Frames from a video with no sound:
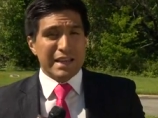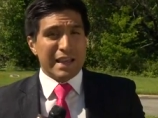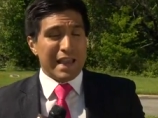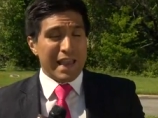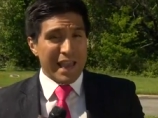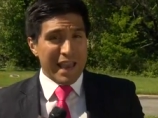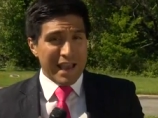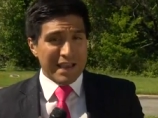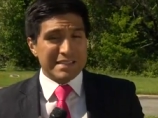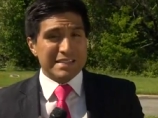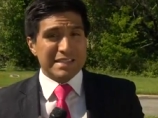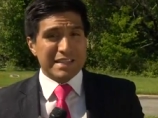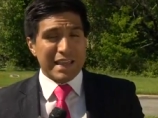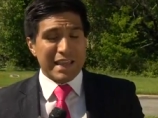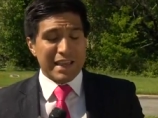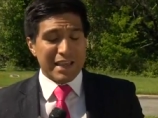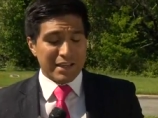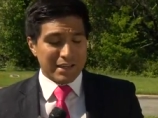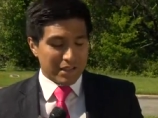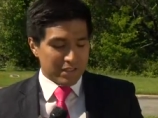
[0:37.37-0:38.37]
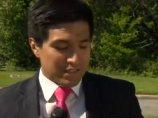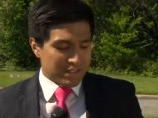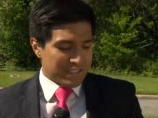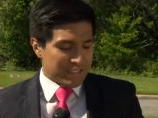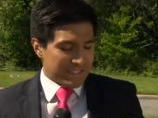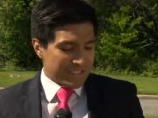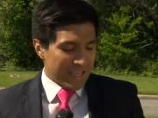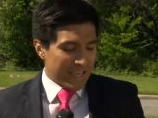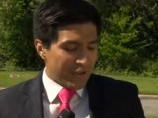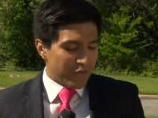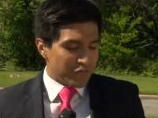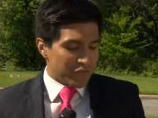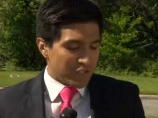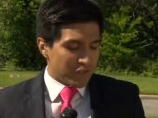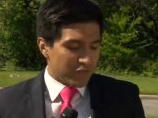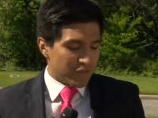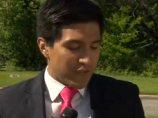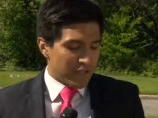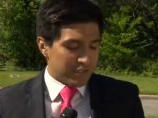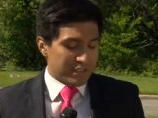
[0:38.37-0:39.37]
hat and a
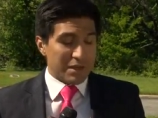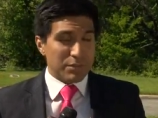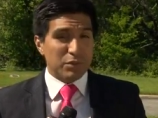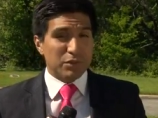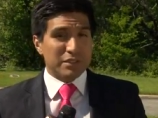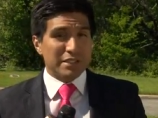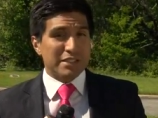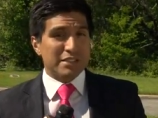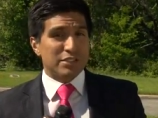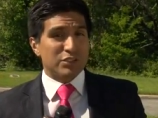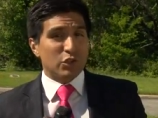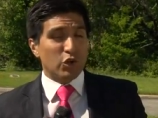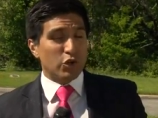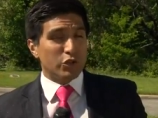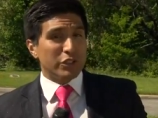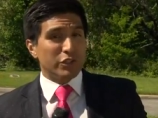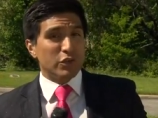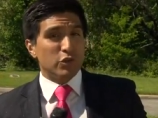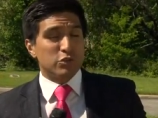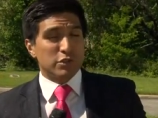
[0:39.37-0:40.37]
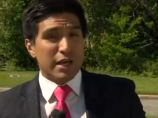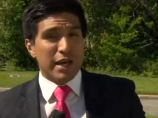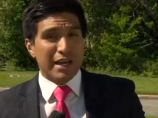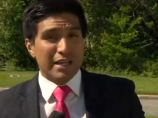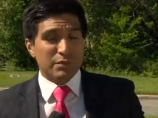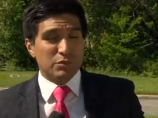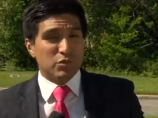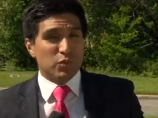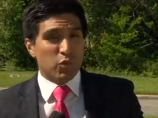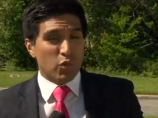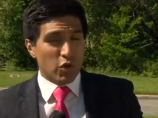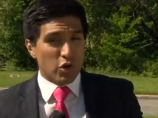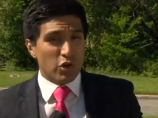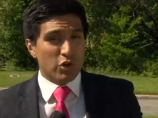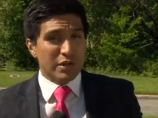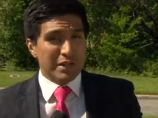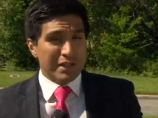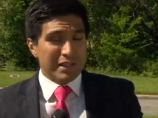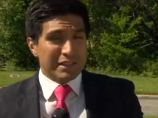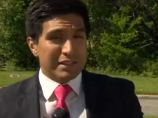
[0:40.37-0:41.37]
safety vest. Now, police learned that those items
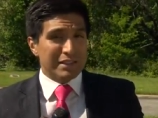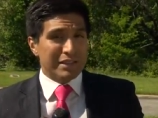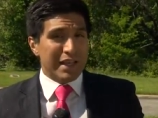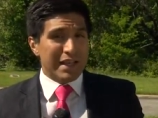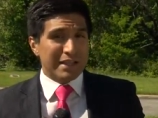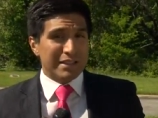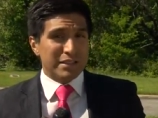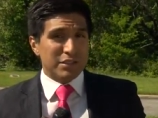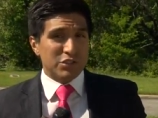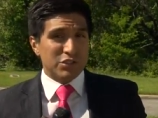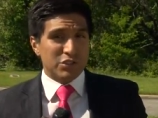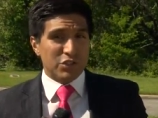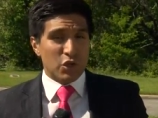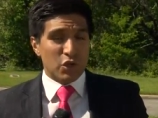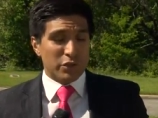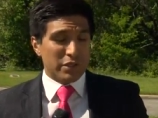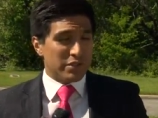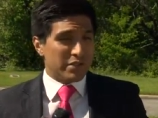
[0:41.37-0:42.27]
were likely stolen.